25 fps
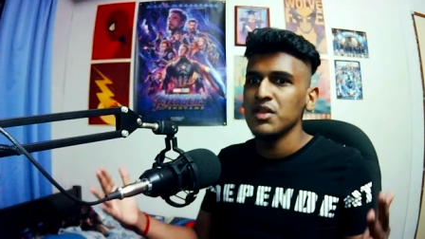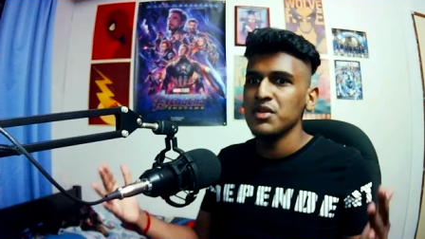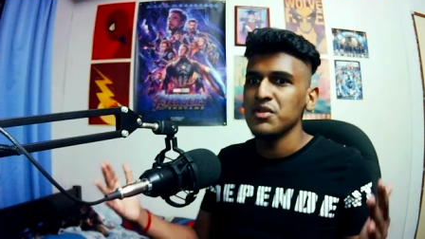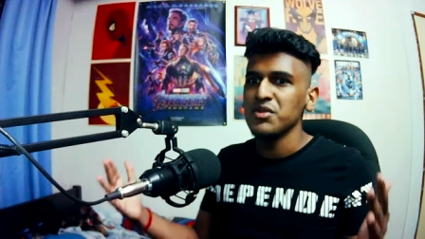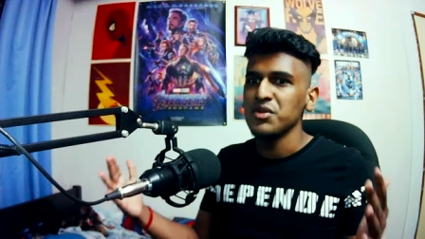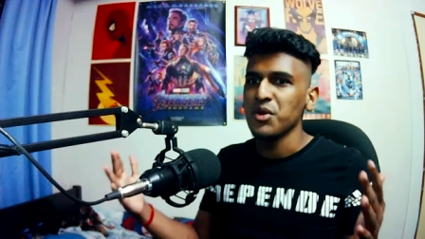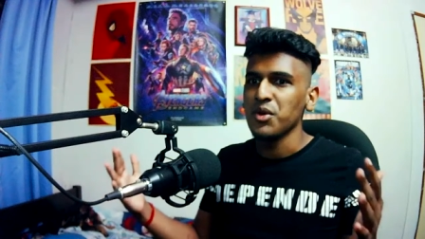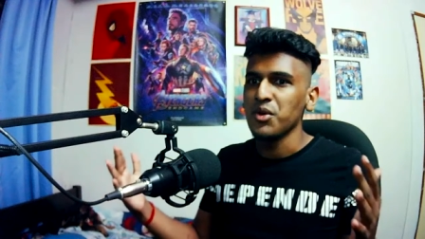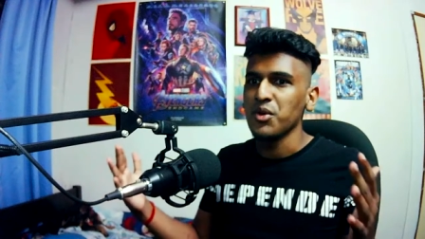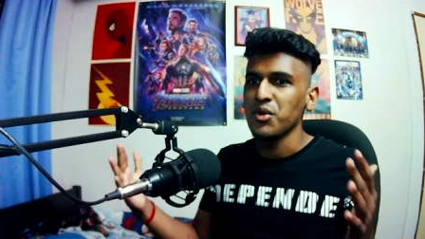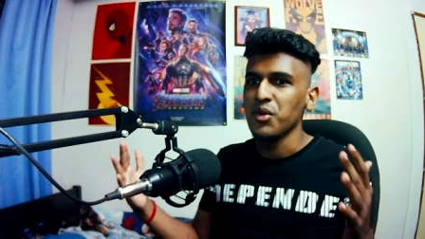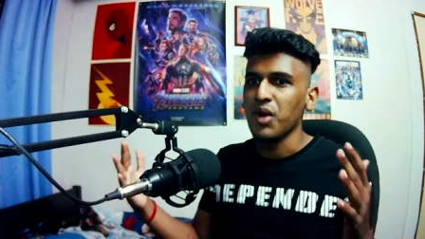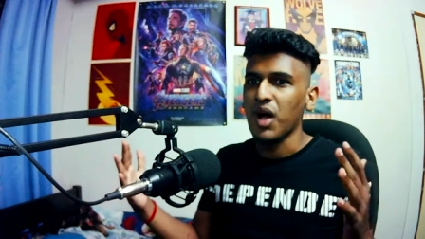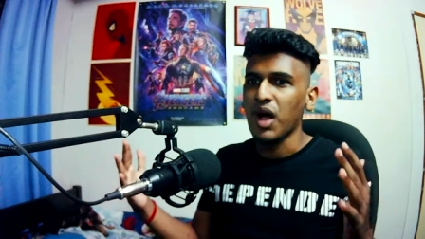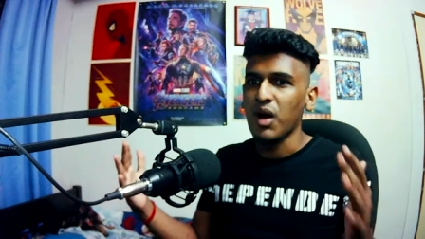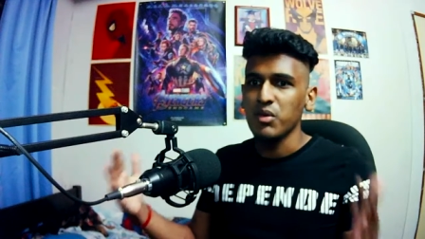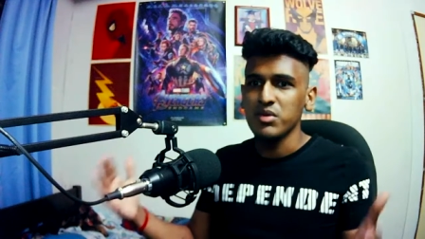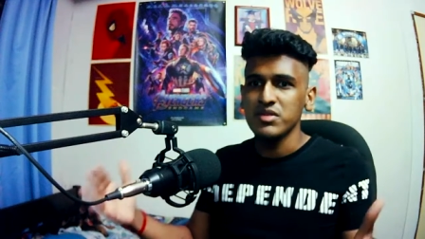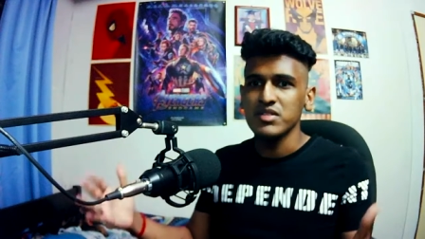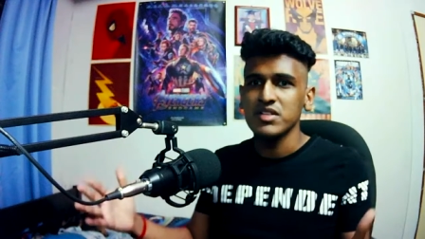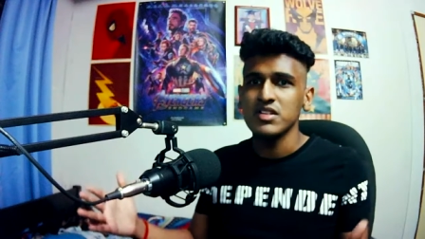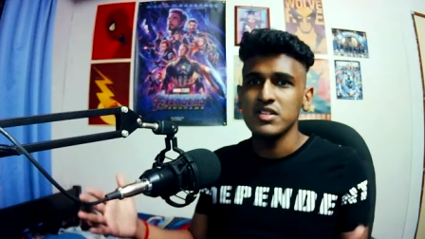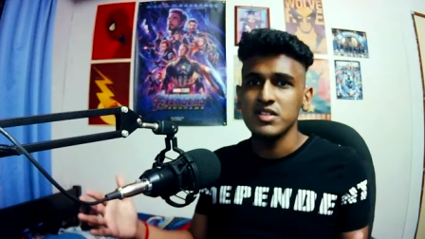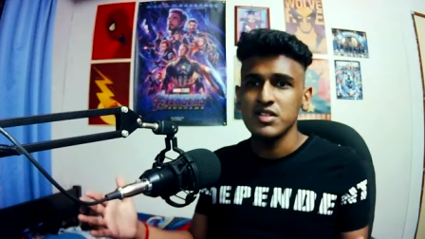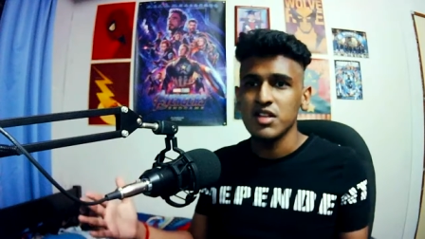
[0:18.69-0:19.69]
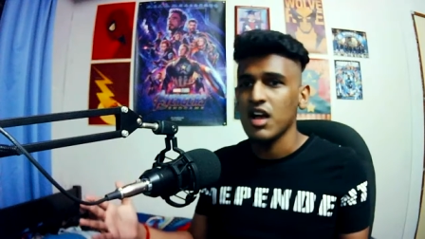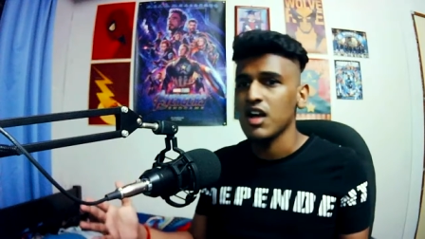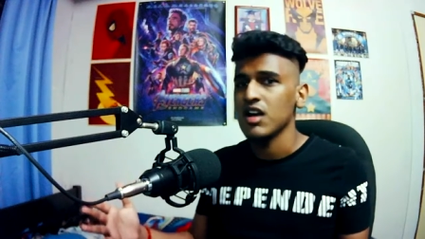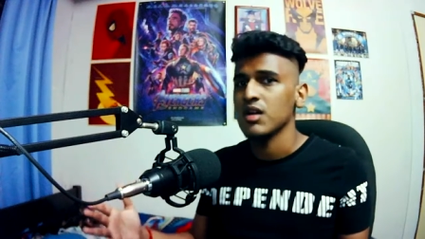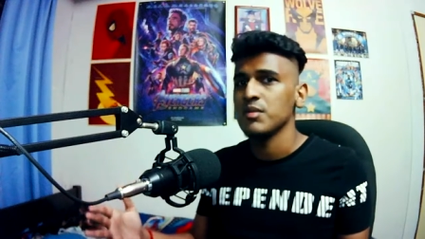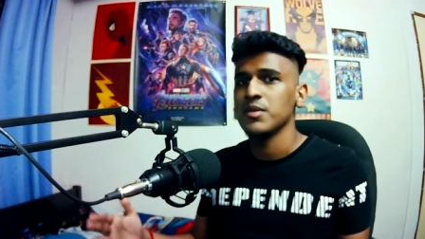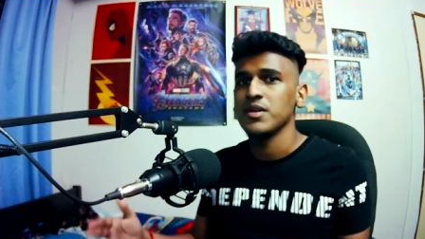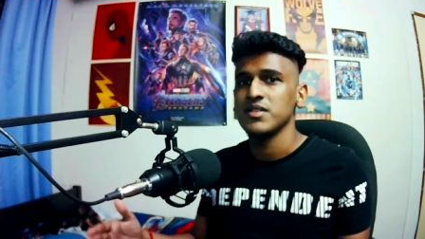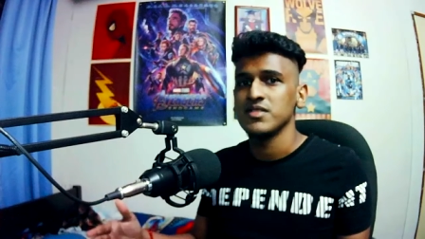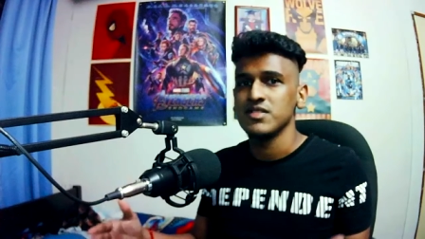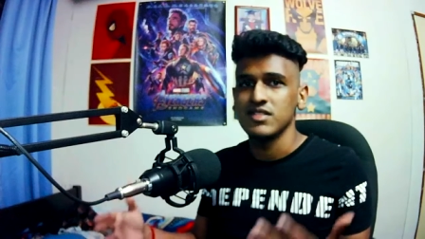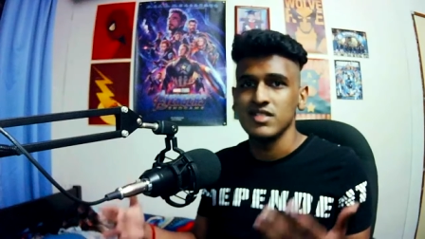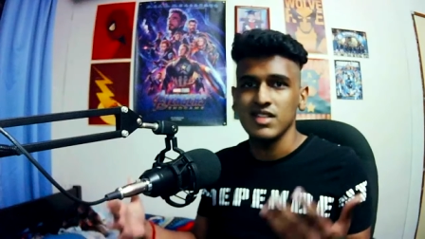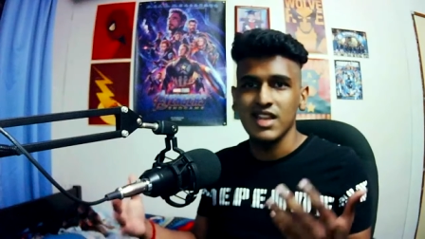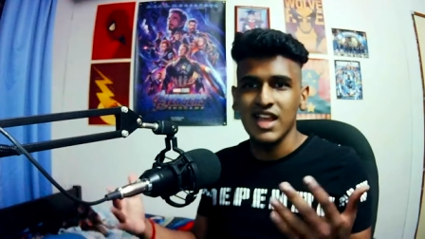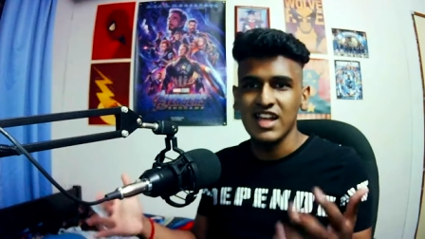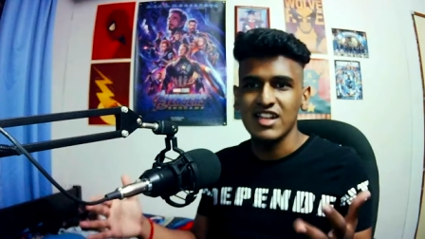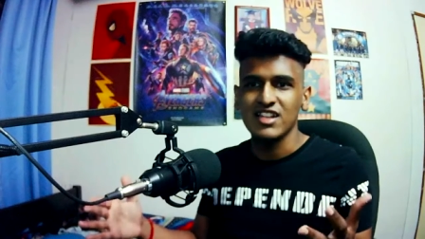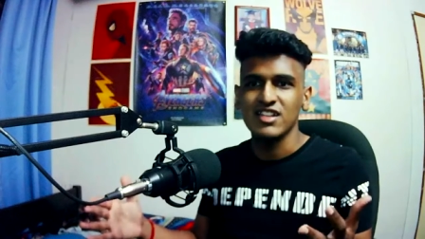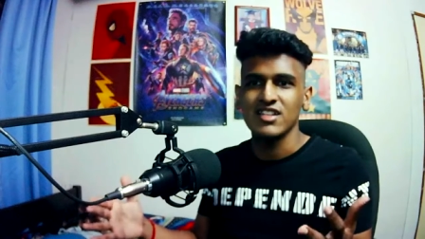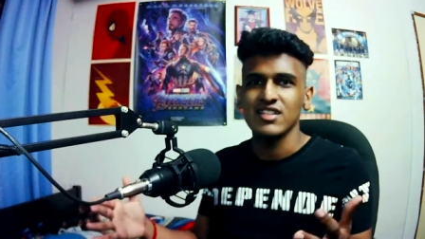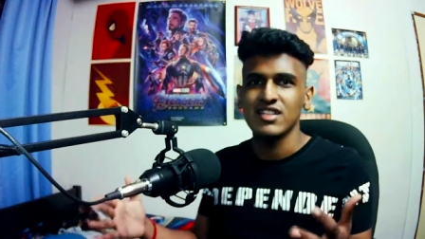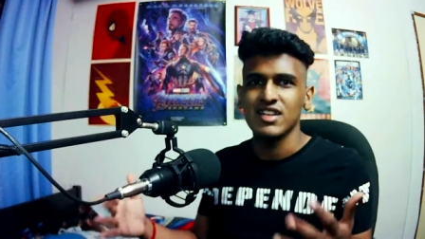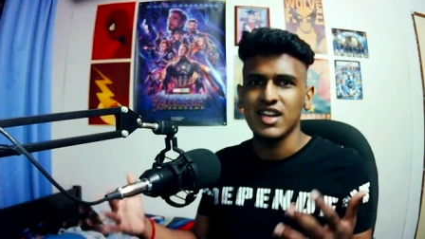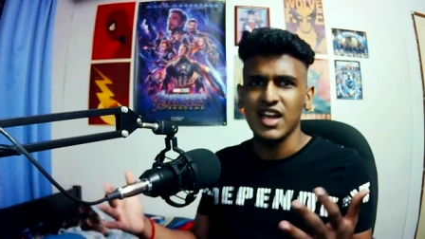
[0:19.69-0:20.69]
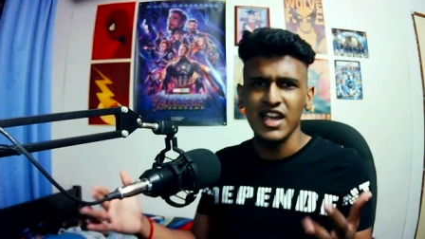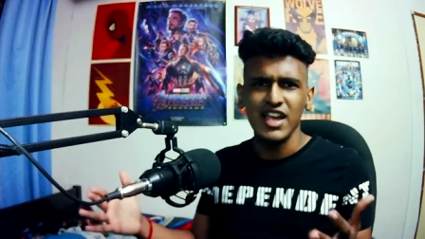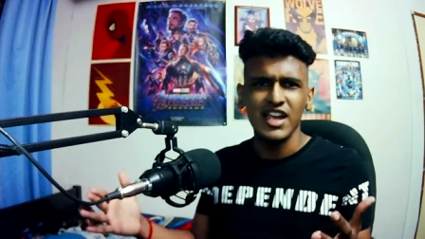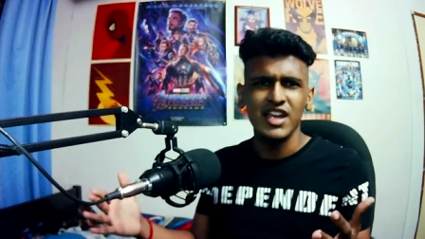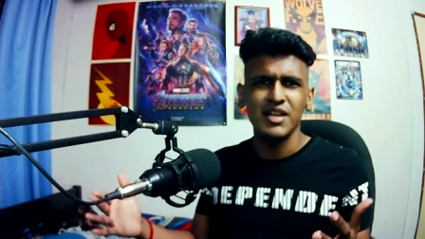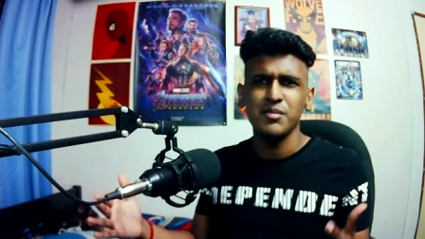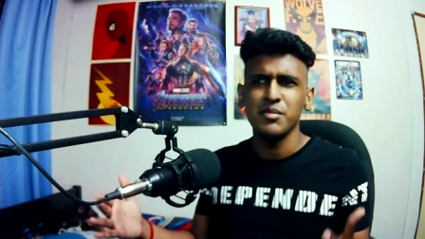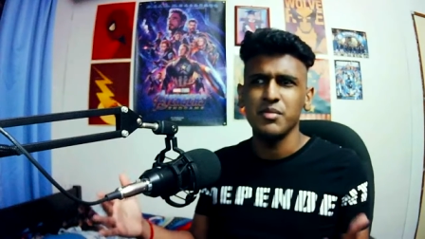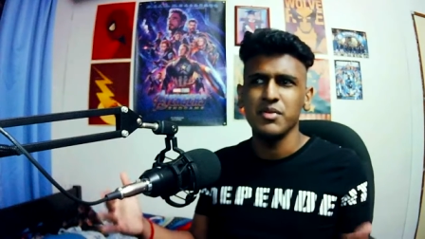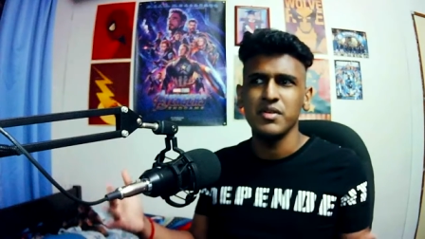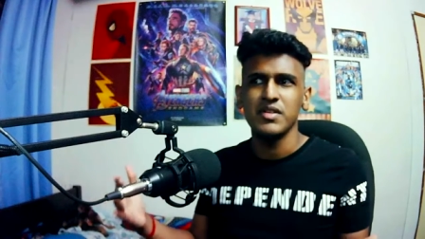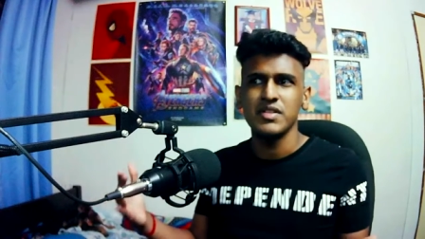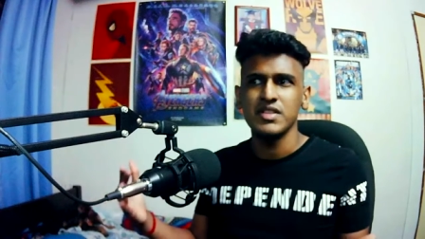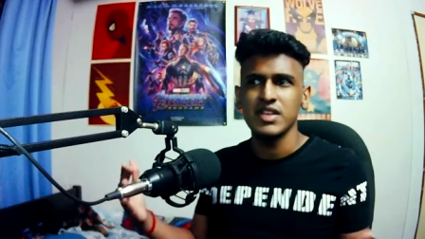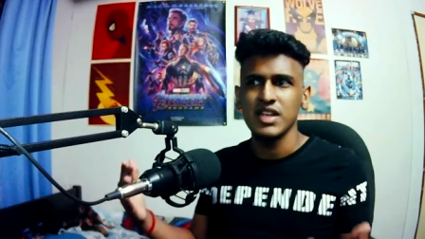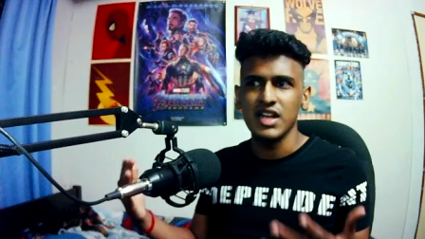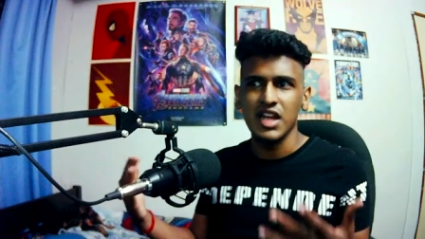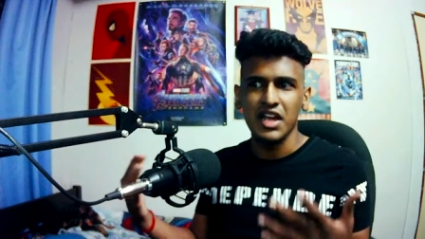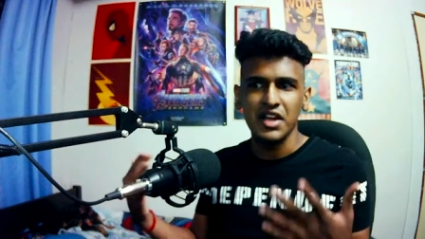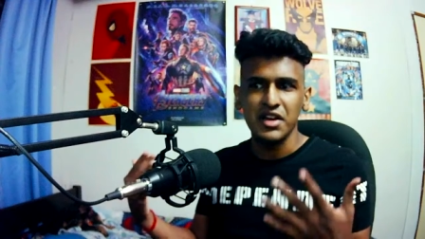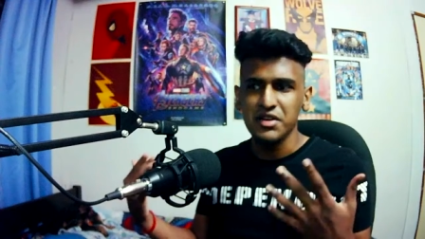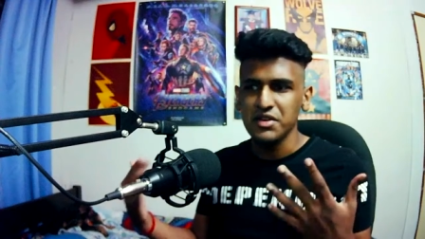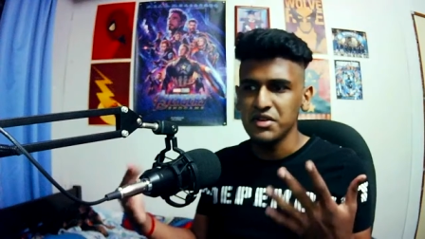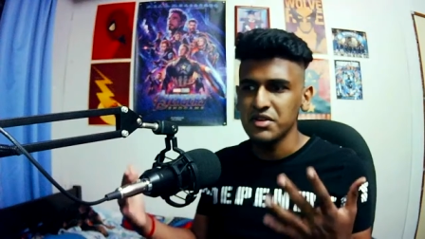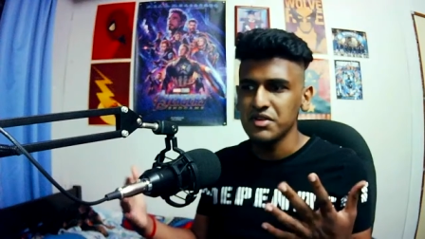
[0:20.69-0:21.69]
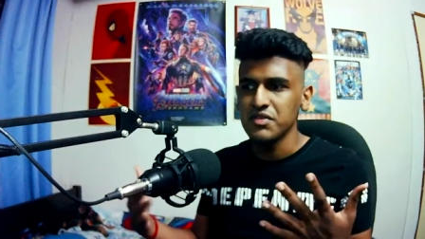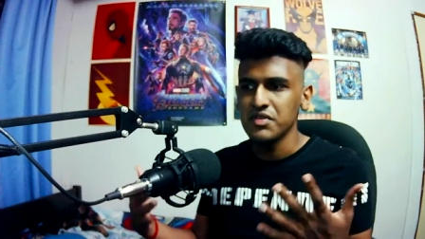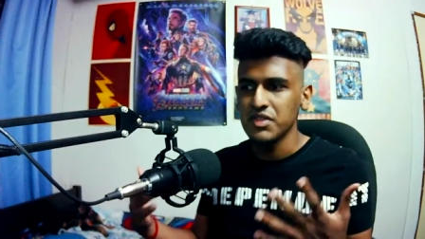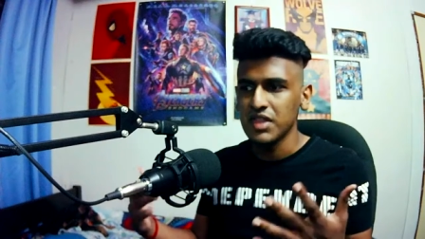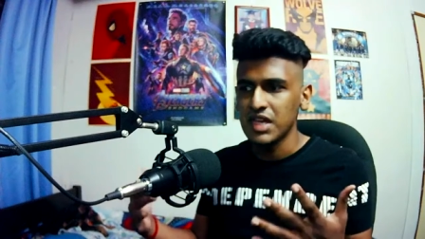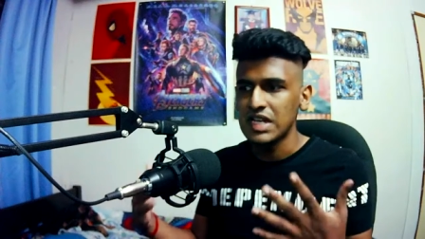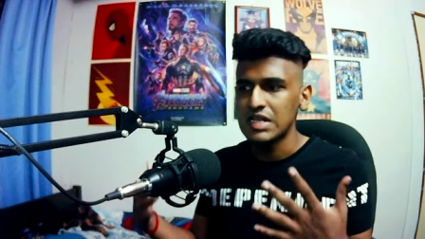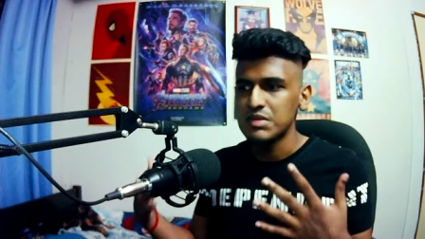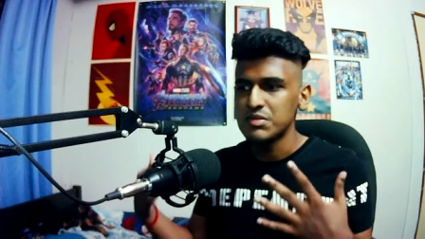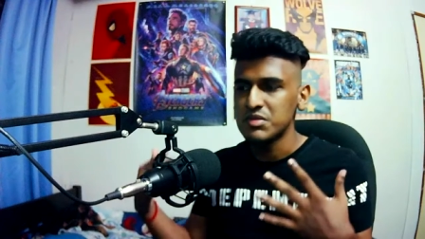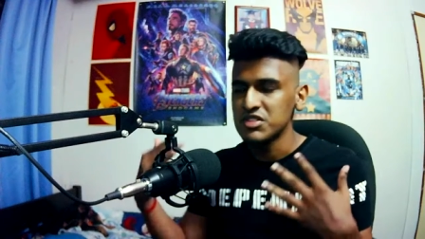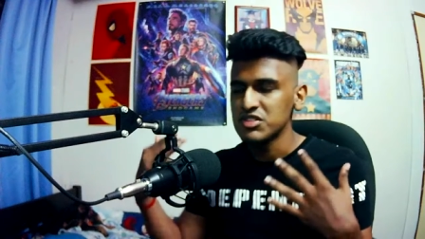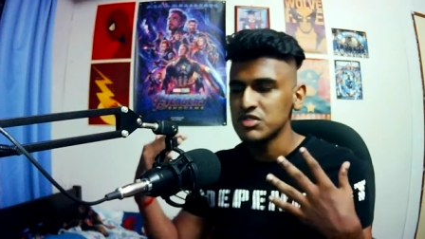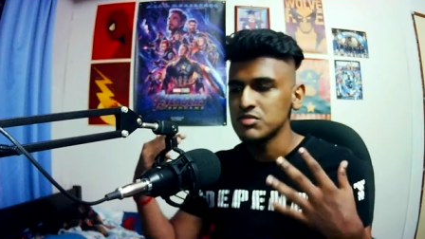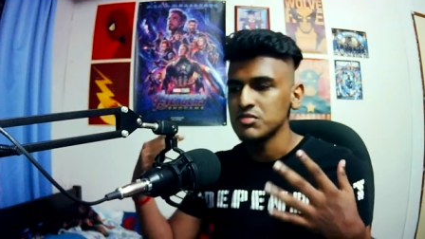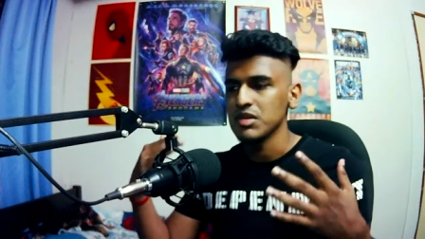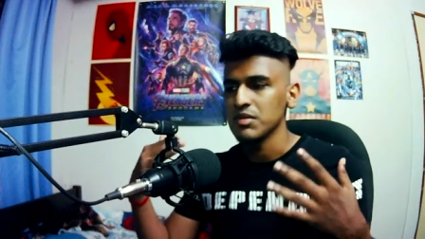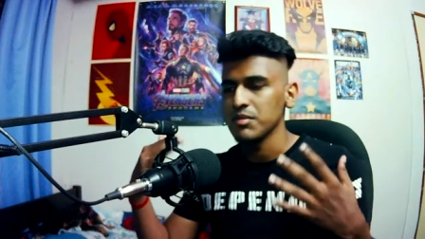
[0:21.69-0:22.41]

So, I was going to talk about this last night, but then I heard that Mr.